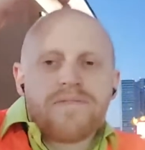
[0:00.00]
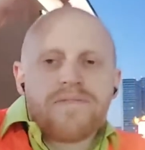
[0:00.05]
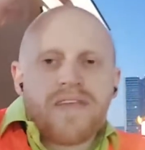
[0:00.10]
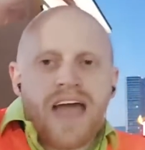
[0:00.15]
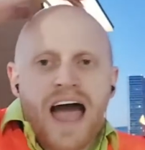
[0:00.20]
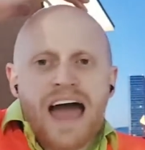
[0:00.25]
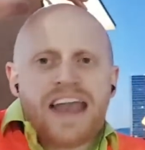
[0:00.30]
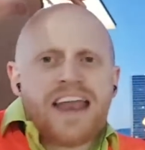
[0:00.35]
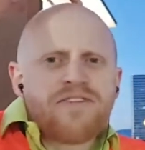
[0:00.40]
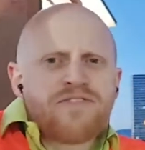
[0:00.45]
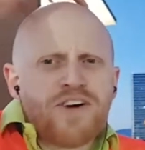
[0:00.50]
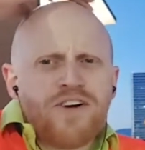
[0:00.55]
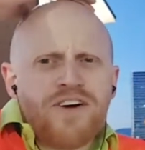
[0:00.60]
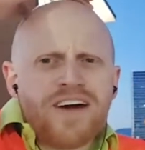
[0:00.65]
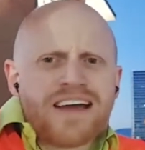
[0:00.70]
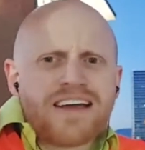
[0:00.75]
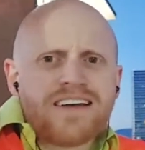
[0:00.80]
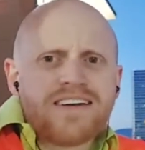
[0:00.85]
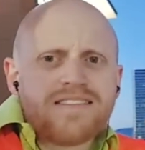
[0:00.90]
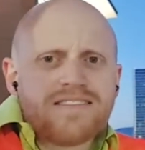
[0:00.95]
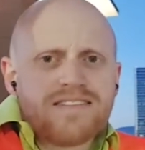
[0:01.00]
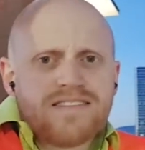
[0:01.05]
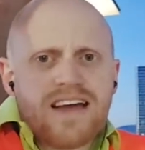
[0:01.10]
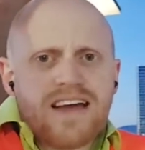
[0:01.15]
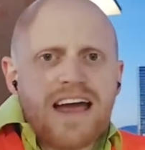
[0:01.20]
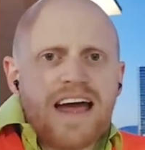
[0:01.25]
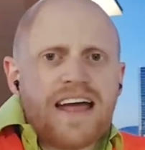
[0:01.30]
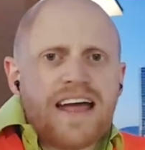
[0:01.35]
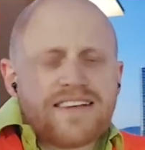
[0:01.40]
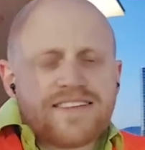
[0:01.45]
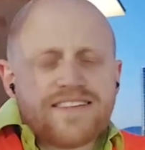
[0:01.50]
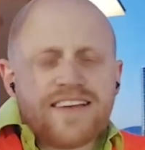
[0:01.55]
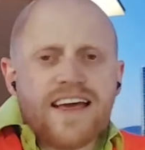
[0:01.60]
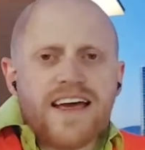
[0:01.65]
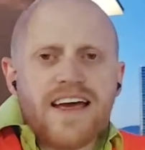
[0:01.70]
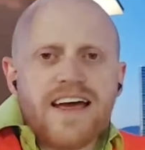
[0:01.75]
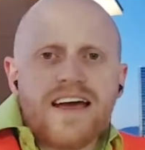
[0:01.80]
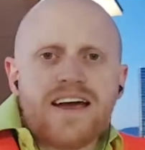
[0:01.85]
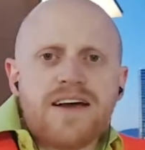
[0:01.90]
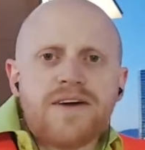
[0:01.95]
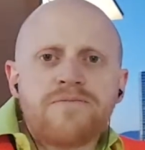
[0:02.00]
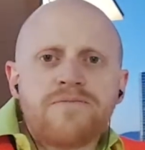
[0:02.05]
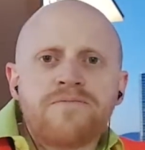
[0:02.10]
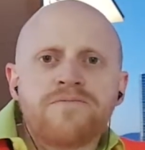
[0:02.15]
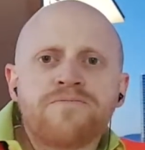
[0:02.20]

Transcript: I'd have to look at uh,